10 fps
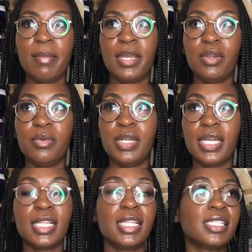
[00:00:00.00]
I know
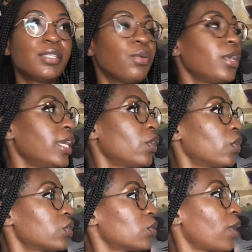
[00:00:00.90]
Nicholas, he
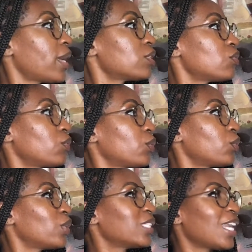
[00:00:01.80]
also has
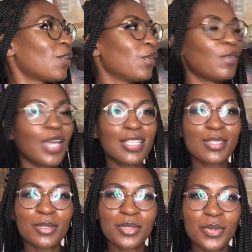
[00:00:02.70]
photos, and I'll give you guys a
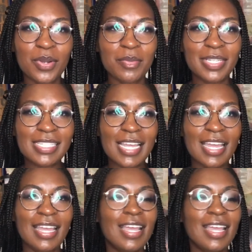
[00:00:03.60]
little tour one day,